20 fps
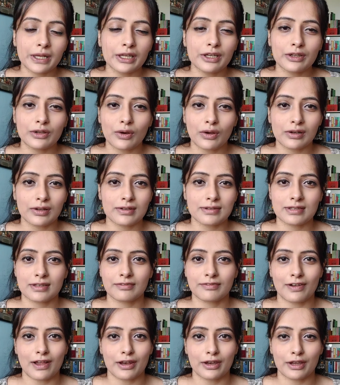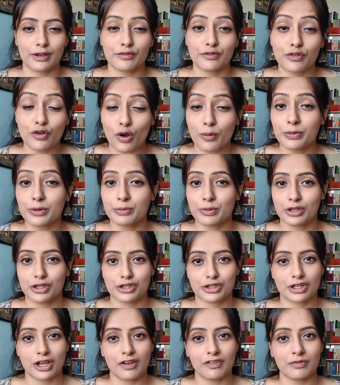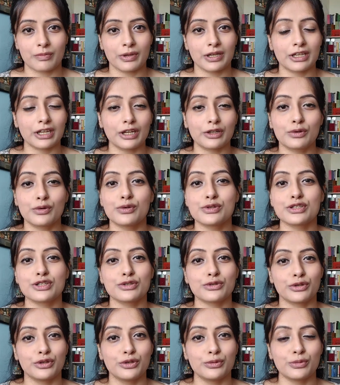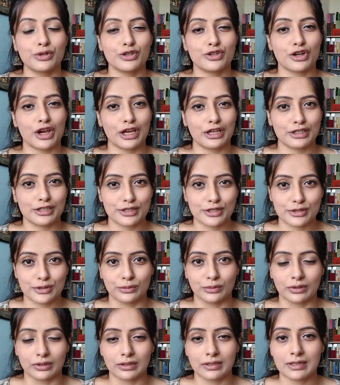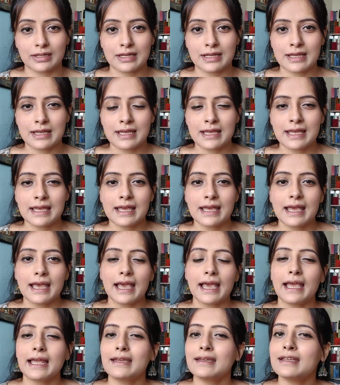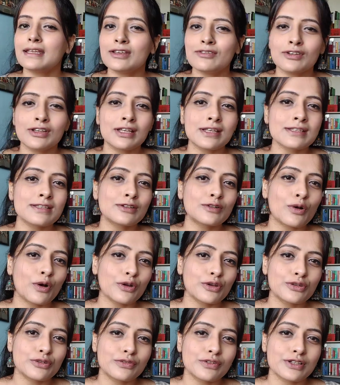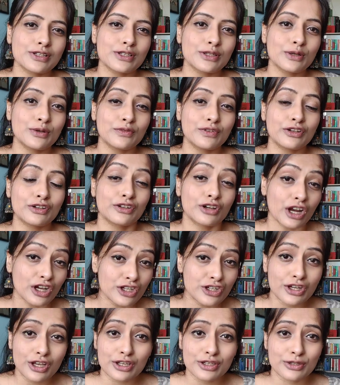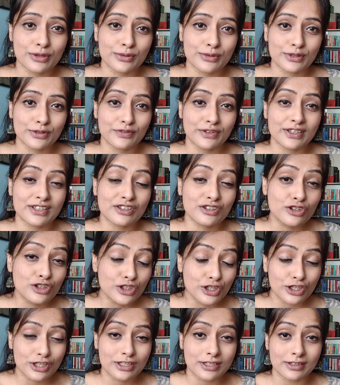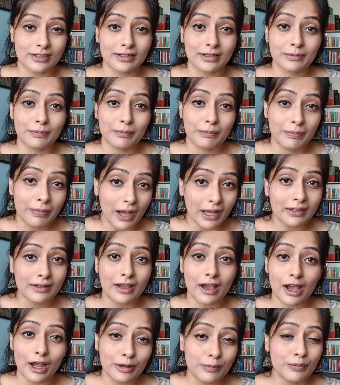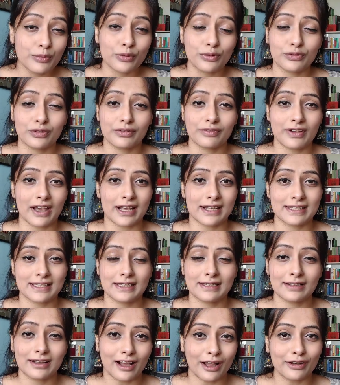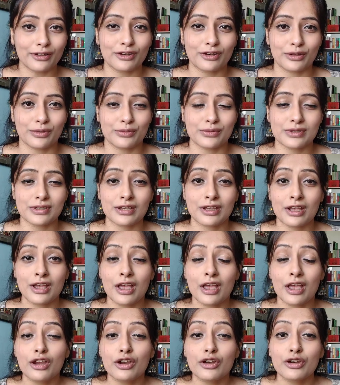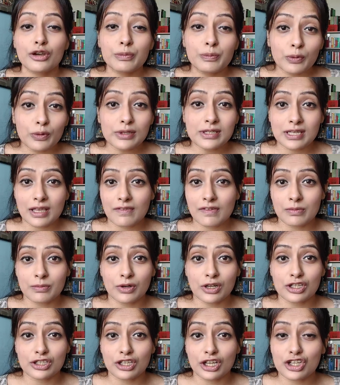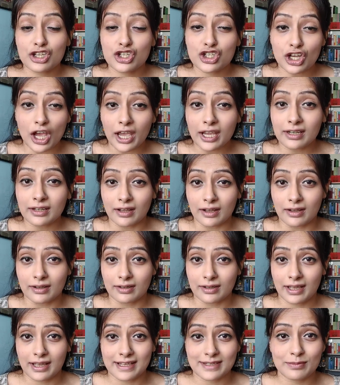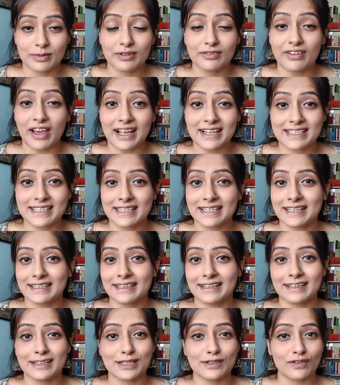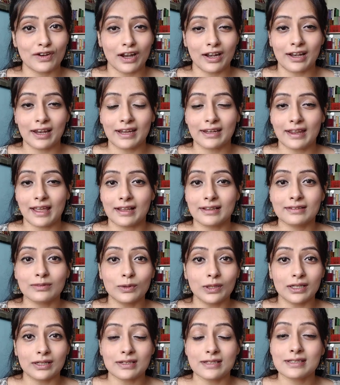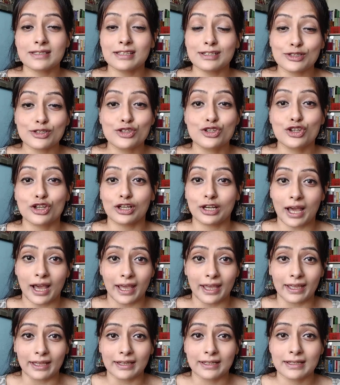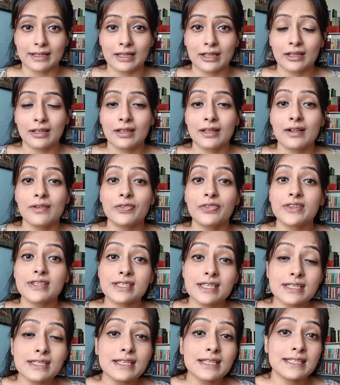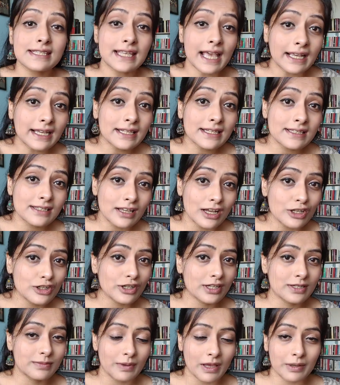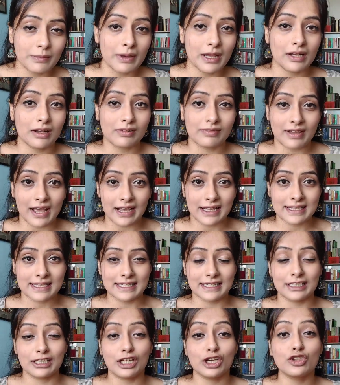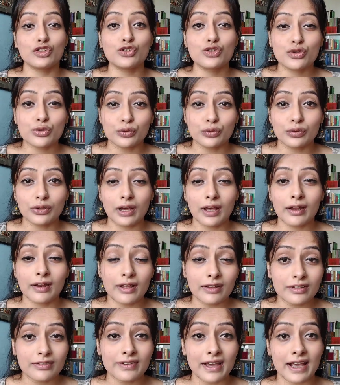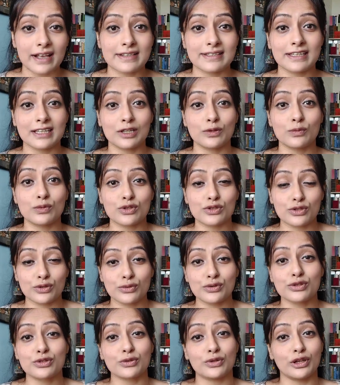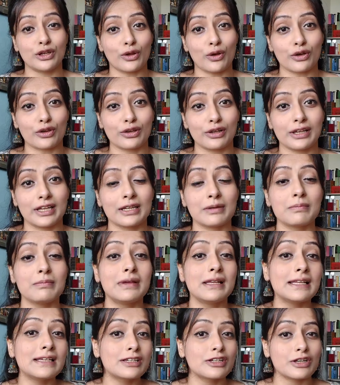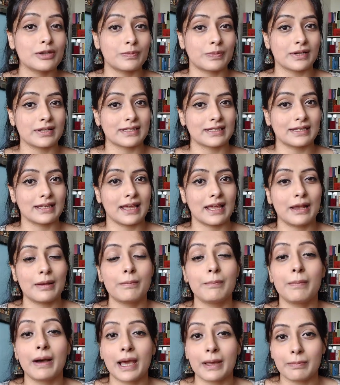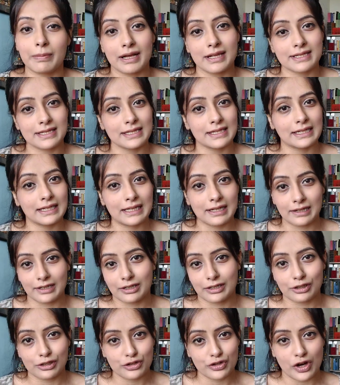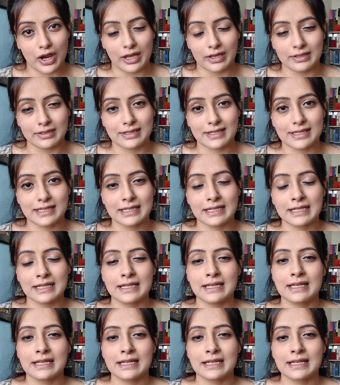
billion in funding from the British government and goes into human trials soon. And even as the controversy over Russia's use of its registered but unproven vaccine continues, reports have emerged that China has been vaccinating its frontline health workers since July. This is the second such experimental vaccine. In June, another vaccine was used to inoculate military personnel, bypassing clinical trials.